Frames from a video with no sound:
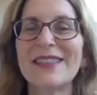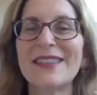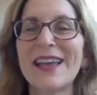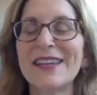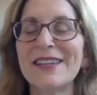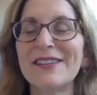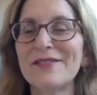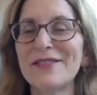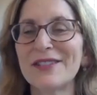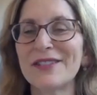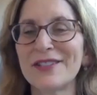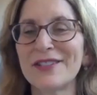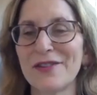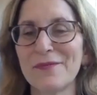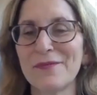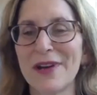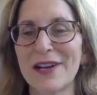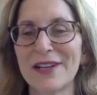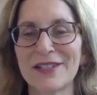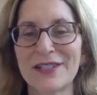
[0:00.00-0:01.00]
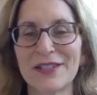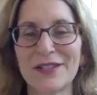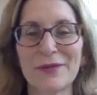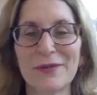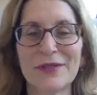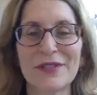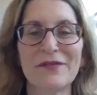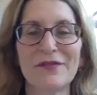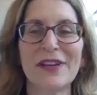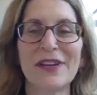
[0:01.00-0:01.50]
thank you so much. This
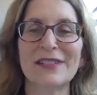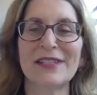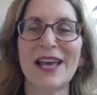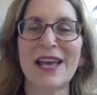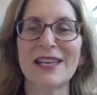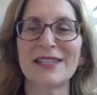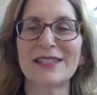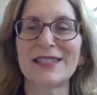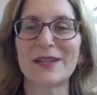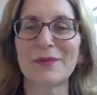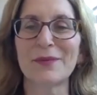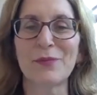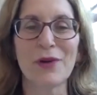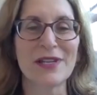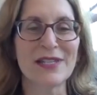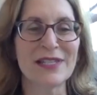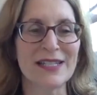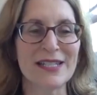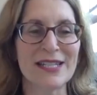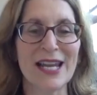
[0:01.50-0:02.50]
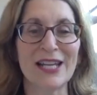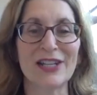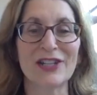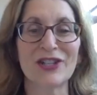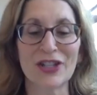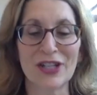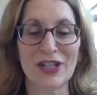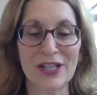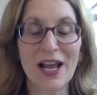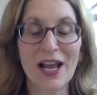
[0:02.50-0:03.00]
was a fantastic
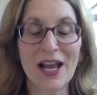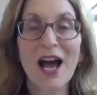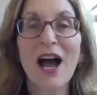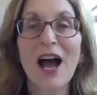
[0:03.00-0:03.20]
presentation.